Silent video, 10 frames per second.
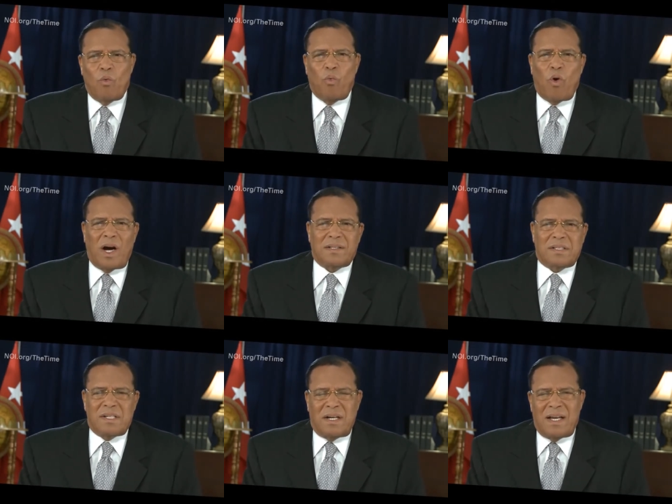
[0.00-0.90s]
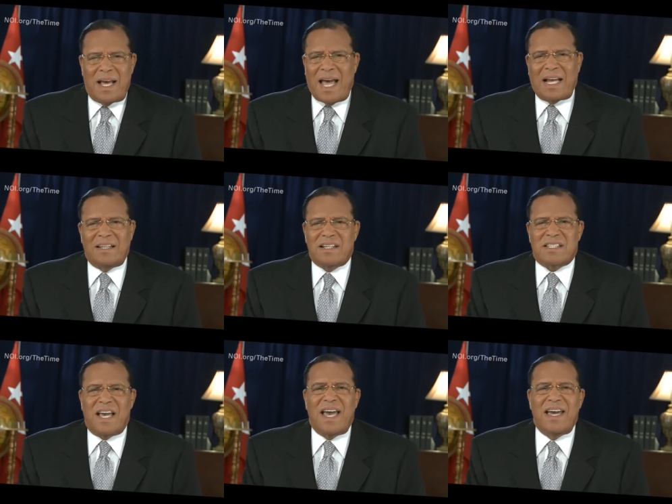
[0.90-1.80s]
what uh,
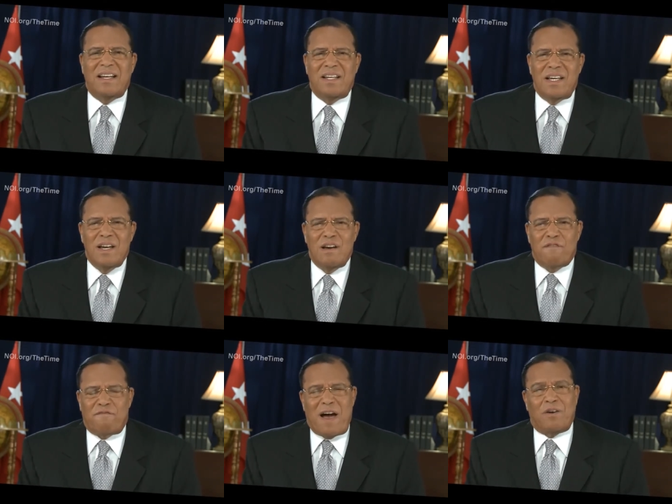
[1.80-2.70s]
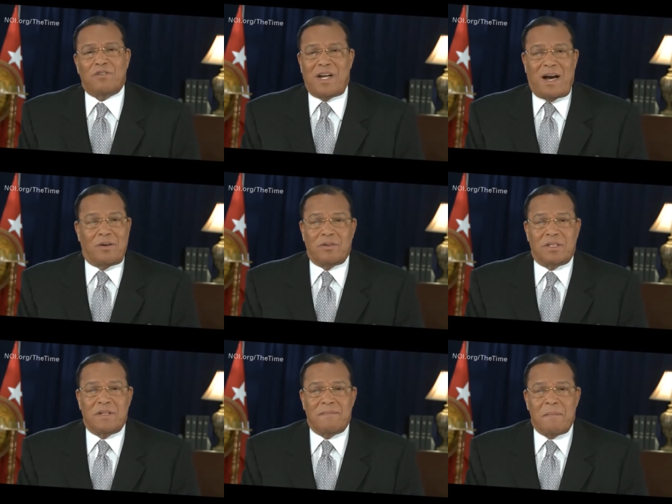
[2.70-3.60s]
Alex Haley found
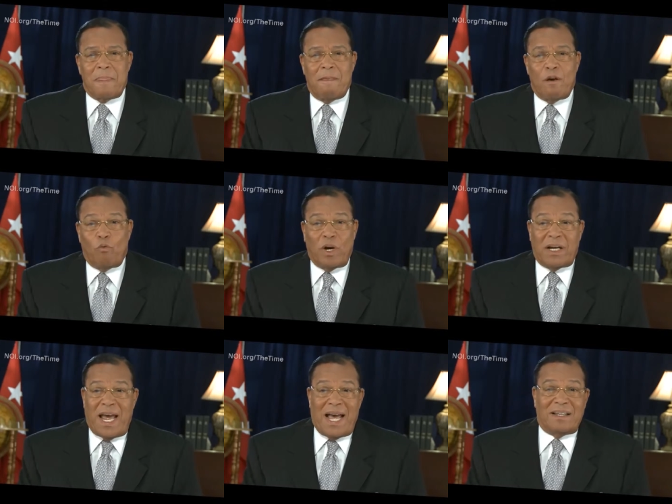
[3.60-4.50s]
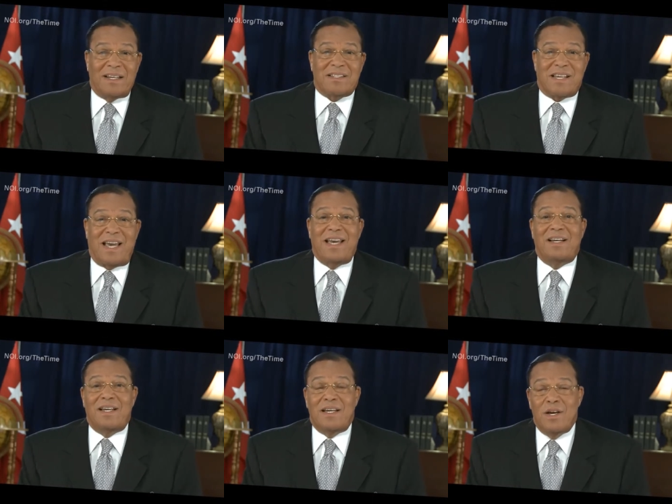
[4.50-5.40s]
out. When Alex
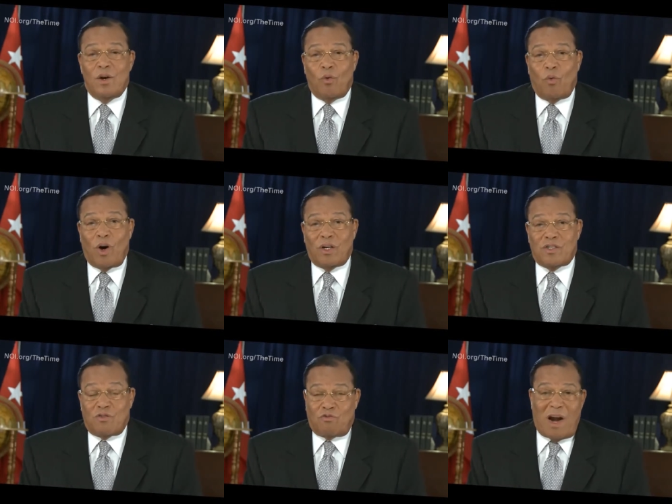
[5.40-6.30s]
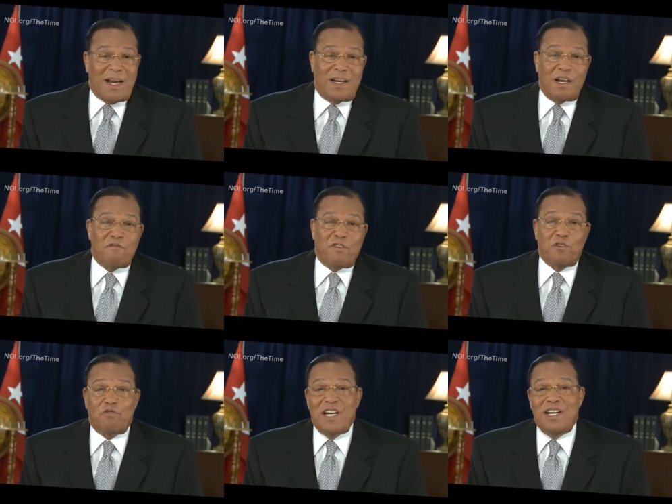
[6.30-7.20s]
Haley was writing
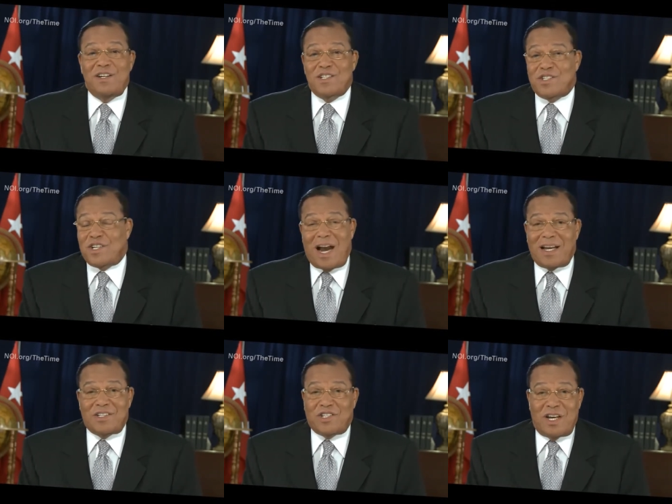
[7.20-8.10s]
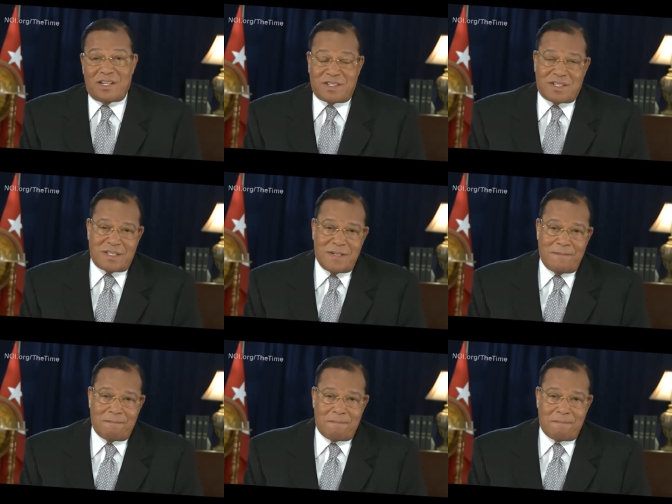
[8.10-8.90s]
for Reader's Digest,